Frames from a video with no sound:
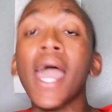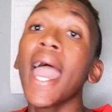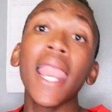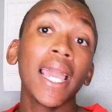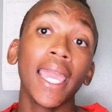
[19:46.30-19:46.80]

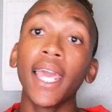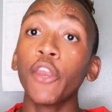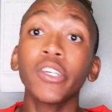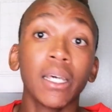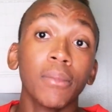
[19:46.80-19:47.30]
And I get it. I
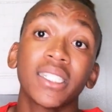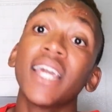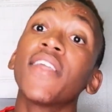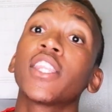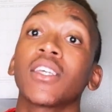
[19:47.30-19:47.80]
know some are
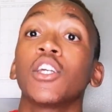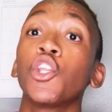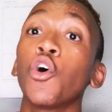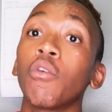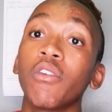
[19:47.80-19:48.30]
saying that,
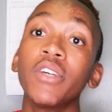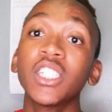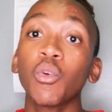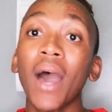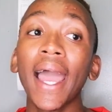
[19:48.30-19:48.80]
the
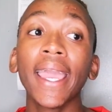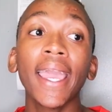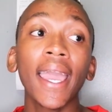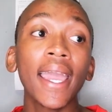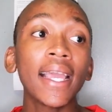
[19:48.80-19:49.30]
reason why
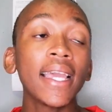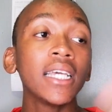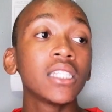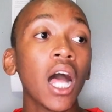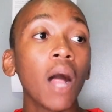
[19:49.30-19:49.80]

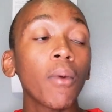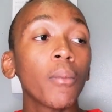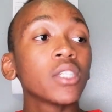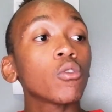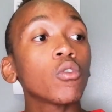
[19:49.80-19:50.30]
his album
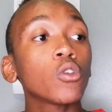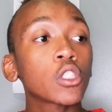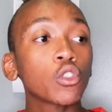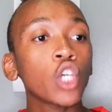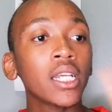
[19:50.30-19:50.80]
was
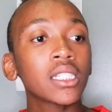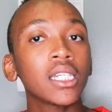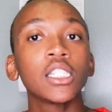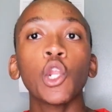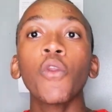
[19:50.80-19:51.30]
also trans,
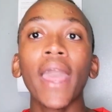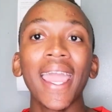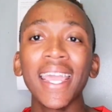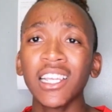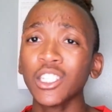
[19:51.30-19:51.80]
because, the
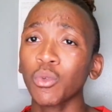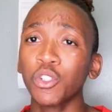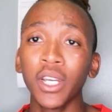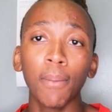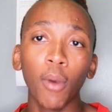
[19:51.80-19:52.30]
haters were
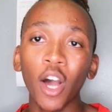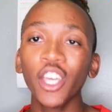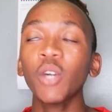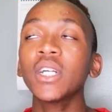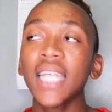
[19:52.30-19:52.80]
trying to
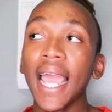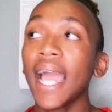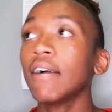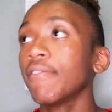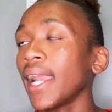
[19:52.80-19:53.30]
block you, which I
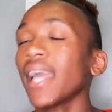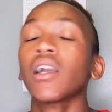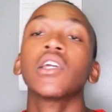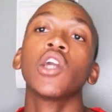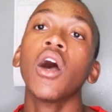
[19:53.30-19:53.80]
kind of feel like,
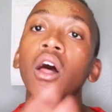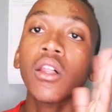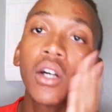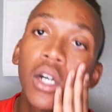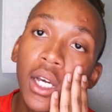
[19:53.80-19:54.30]
y'all,
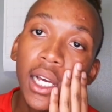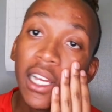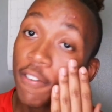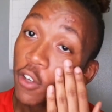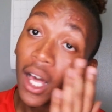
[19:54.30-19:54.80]

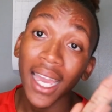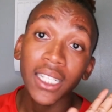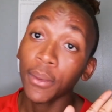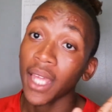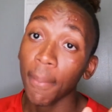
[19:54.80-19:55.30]
if y'all hate
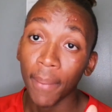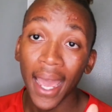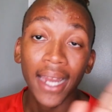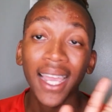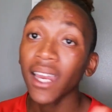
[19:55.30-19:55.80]
someone that
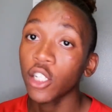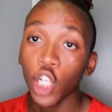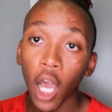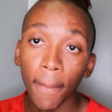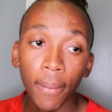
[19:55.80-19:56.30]
bad, get a
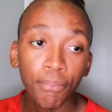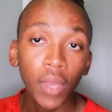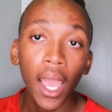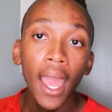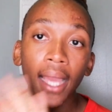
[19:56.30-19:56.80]
job.
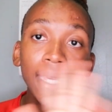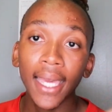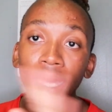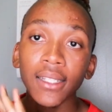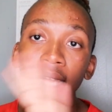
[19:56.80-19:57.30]

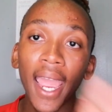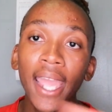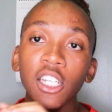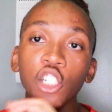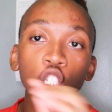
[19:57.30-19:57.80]
Get
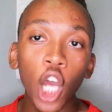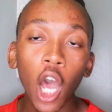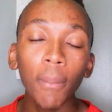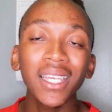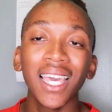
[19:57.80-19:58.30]
a
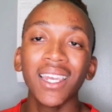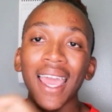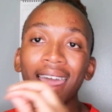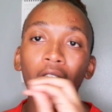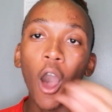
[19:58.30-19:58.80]
job, get
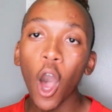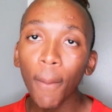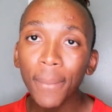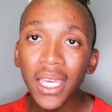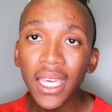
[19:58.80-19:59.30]
a
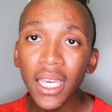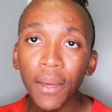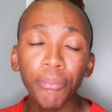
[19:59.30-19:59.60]
hobby,